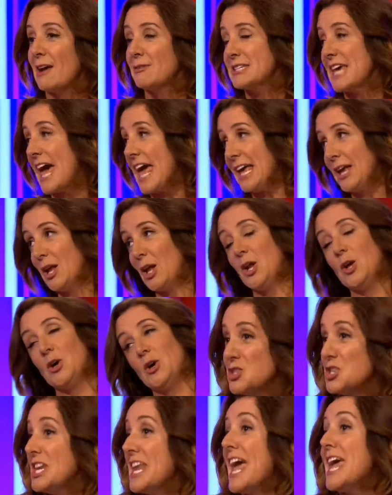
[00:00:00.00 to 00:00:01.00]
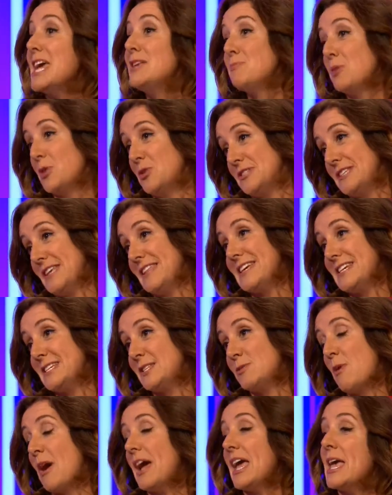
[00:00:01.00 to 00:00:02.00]
Now, take a look. Junaid puts it
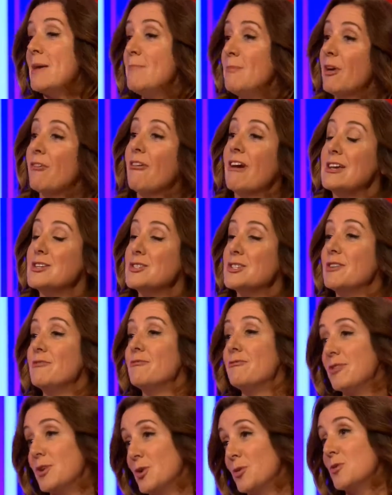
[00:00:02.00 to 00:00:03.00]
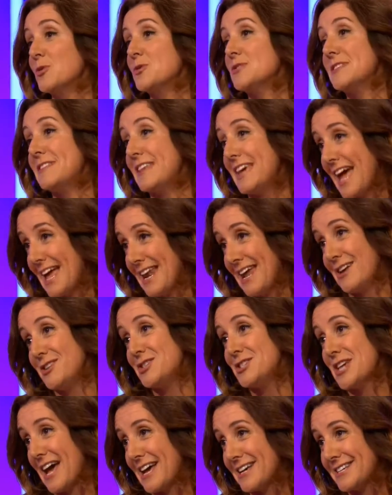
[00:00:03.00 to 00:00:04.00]
this way: immigration fuels the
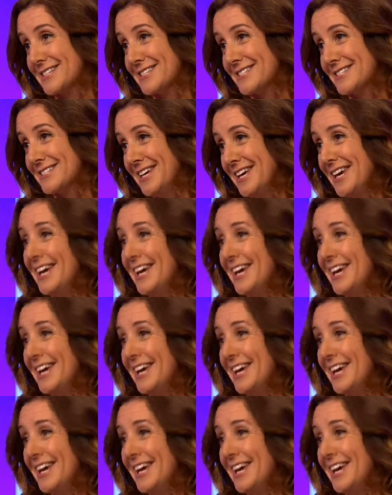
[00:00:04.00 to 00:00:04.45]
NHS.